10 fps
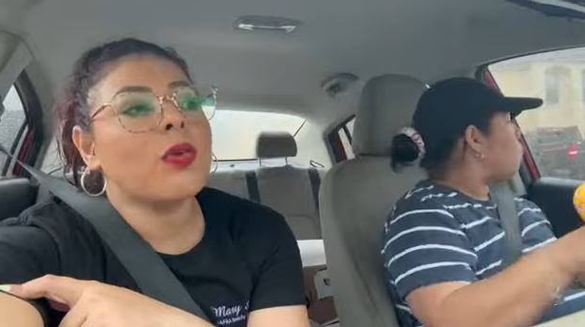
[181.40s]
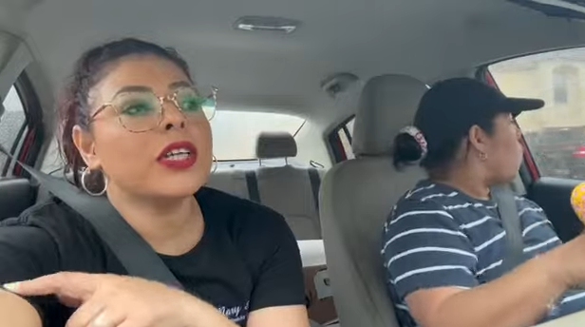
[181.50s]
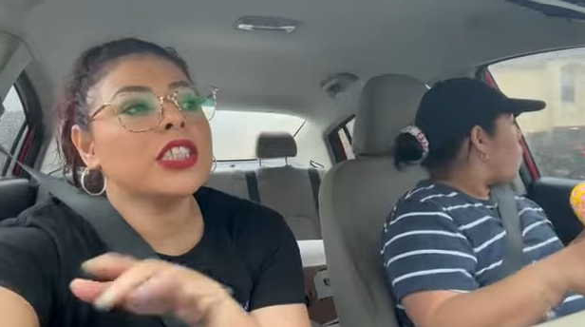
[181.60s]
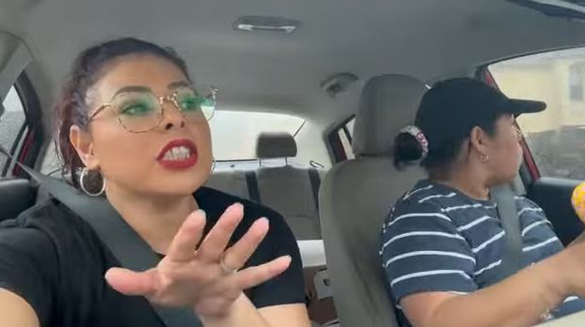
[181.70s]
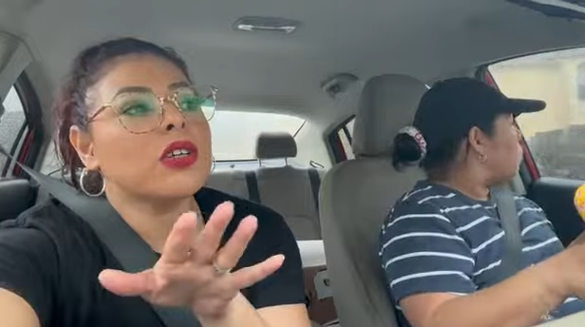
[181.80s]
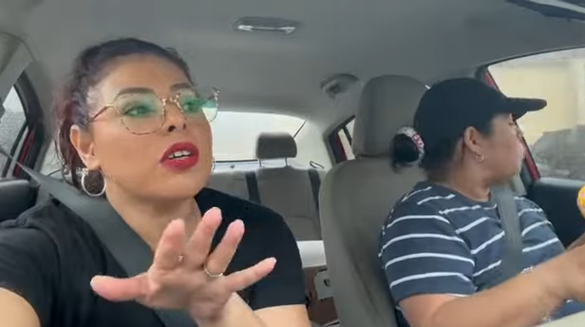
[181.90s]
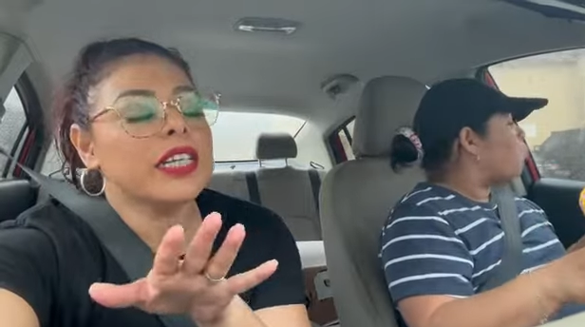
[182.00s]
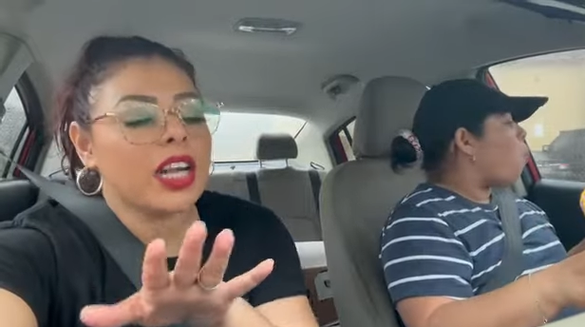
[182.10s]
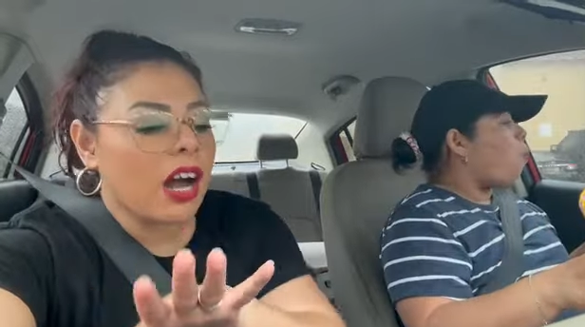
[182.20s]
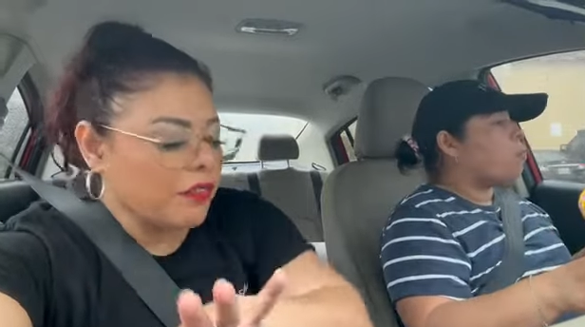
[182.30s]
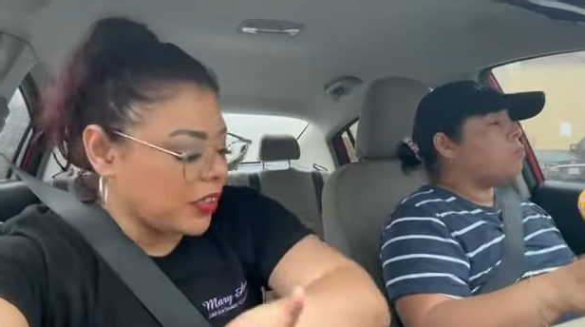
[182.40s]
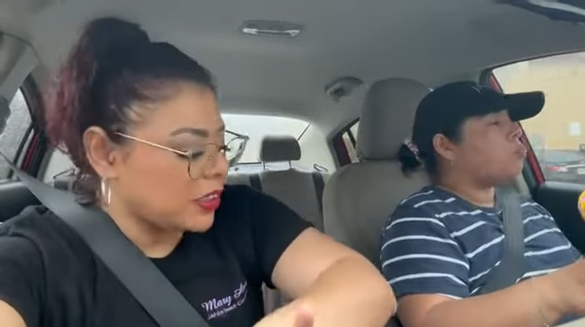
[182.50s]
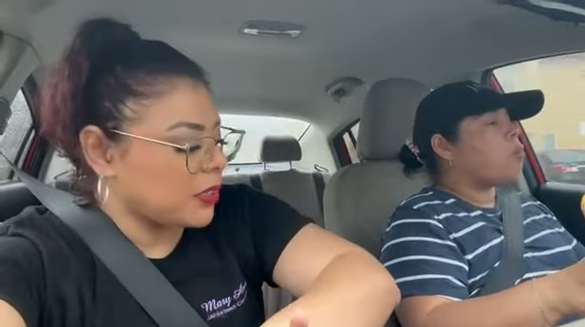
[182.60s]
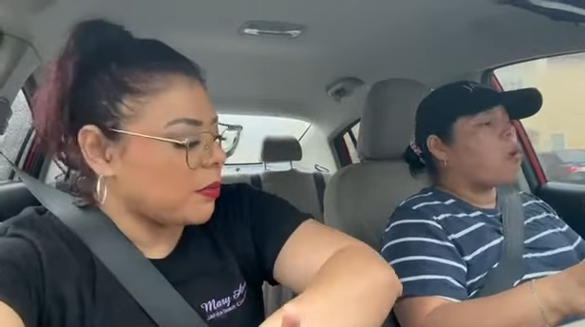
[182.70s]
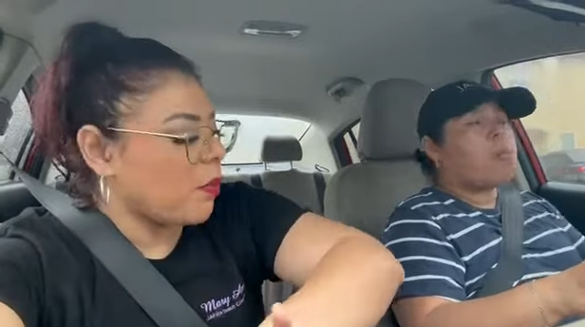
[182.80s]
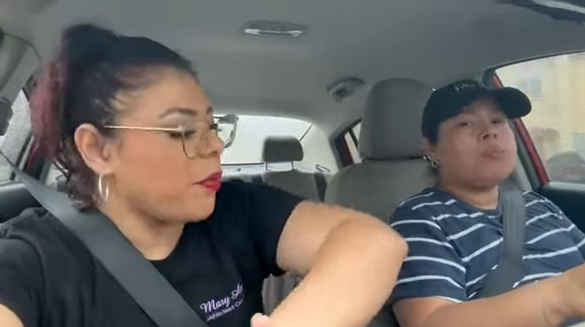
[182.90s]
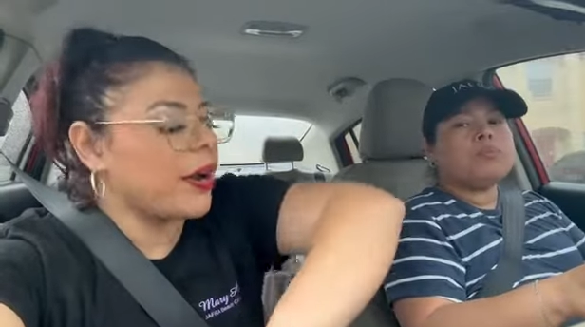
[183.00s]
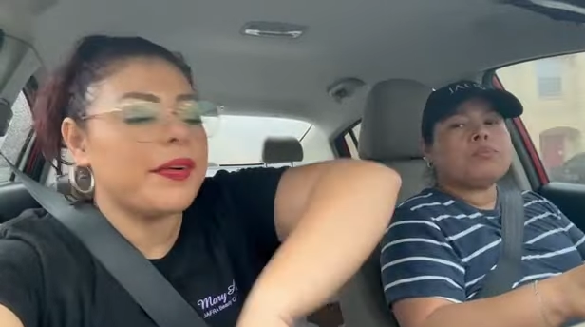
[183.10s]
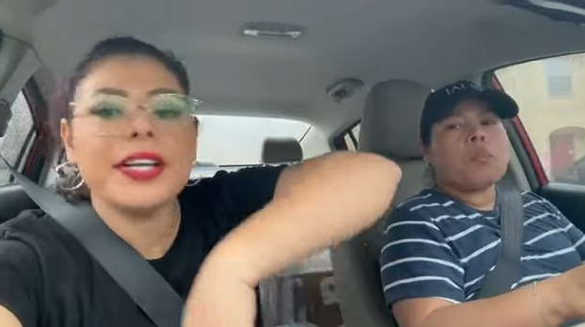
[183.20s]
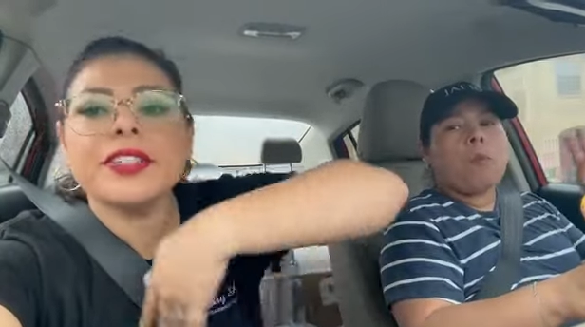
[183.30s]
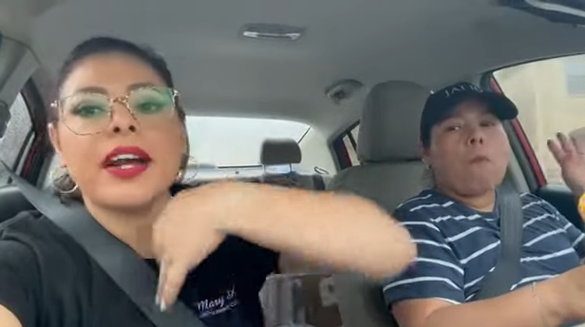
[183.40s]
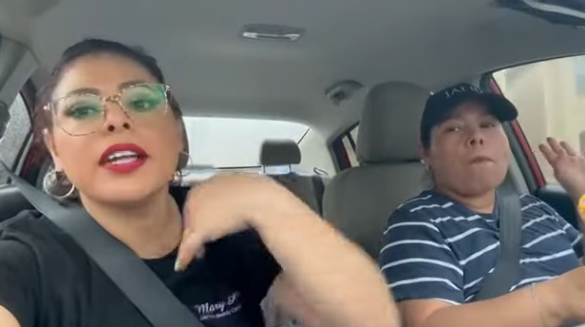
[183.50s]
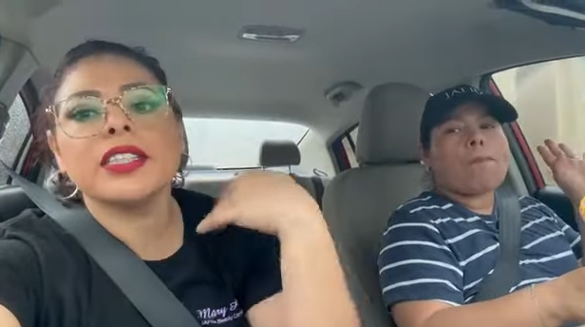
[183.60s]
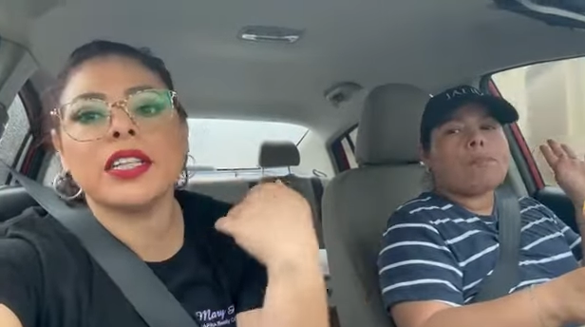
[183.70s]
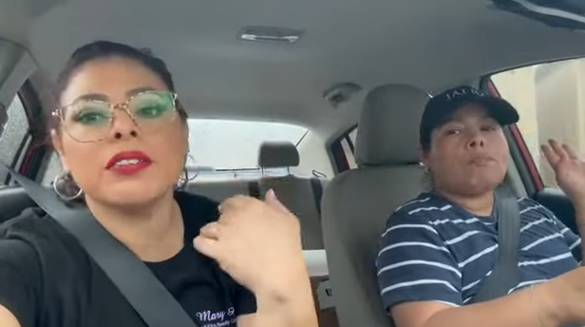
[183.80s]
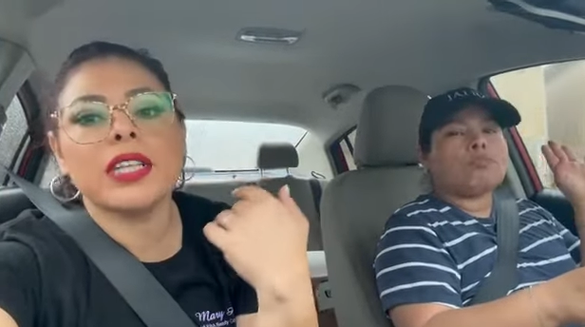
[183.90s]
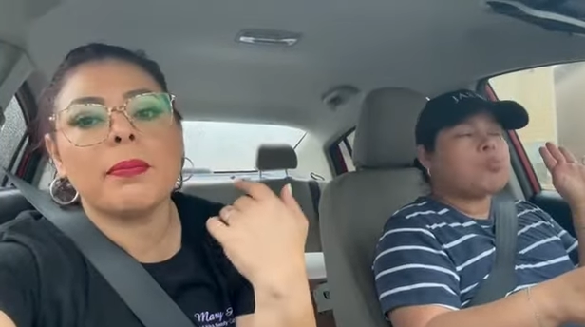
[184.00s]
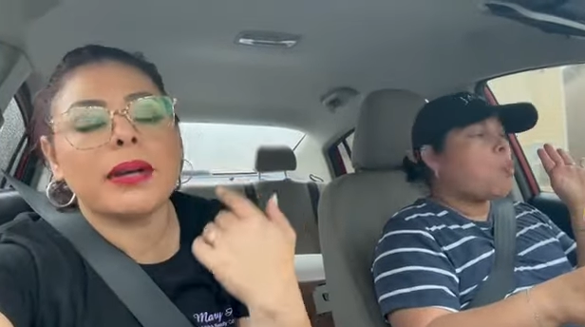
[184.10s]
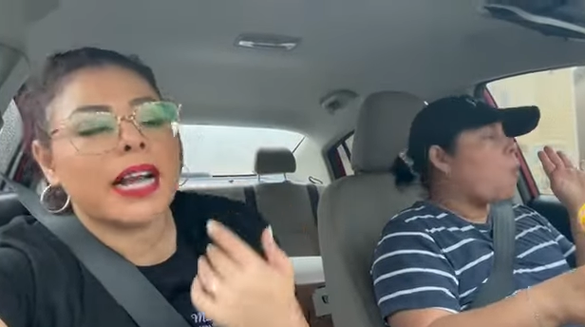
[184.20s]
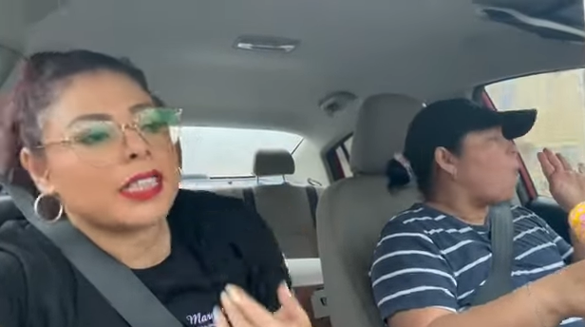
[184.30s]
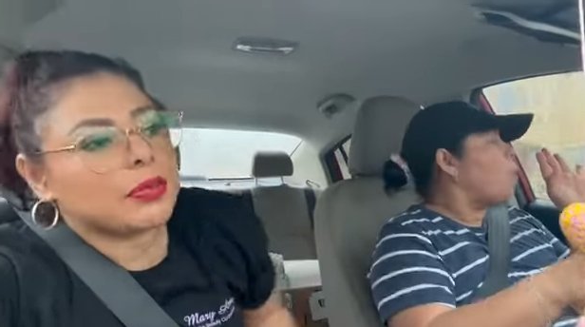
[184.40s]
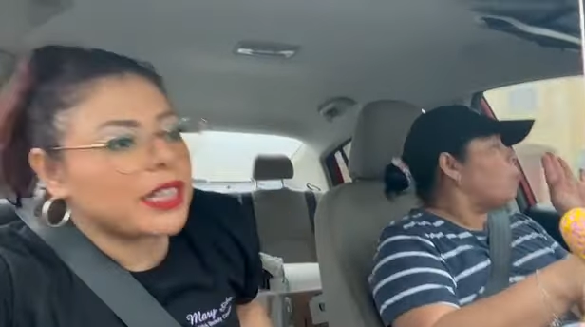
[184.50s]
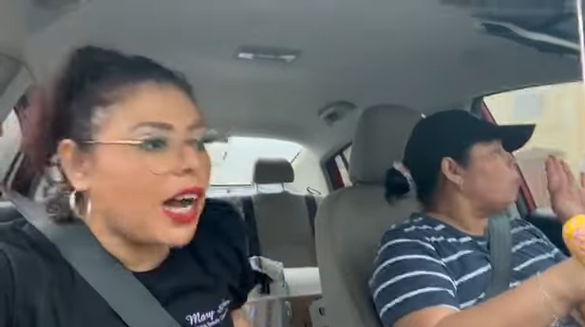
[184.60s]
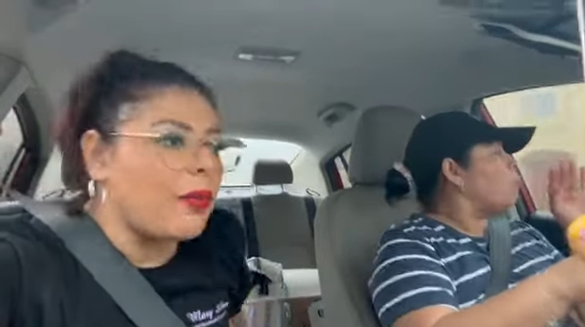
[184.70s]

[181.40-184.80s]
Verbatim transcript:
Speaker 1: we're just cooling off because we already dried ourselves up, but guys, we got